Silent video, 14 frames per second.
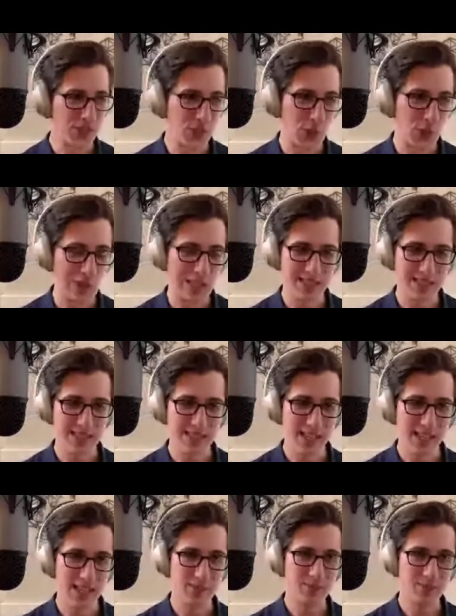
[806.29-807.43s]
So let's
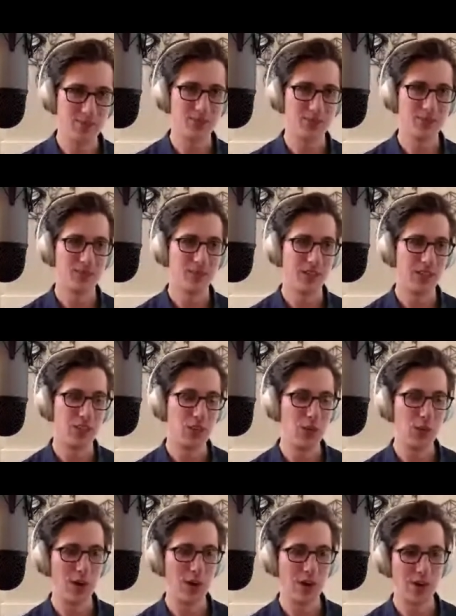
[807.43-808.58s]
say
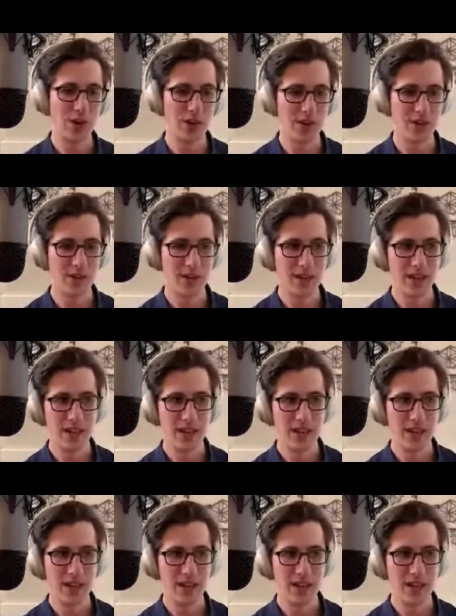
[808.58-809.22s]
you are